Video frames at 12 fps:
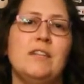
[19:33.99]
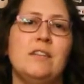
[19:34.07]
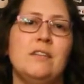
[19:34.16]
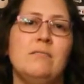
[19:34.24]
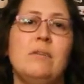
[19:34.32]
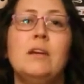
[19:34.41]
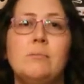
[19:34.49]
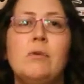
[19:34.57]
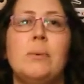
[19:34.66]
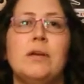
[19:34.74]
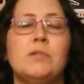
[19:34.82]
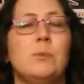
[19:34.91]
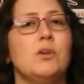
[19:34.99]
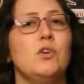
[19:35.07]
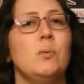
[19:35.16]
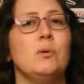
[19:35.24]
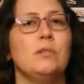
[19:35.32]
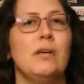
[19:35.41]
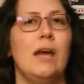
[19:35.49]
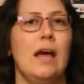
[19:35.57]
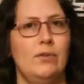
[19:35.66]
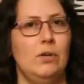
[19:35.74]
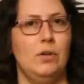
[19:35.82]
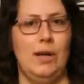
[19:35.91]
then it probably is one you'll want to
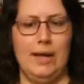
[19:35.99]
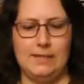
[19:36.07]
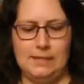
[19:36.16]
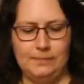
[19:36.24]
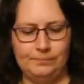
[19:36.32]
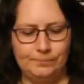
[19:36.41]
have a look at.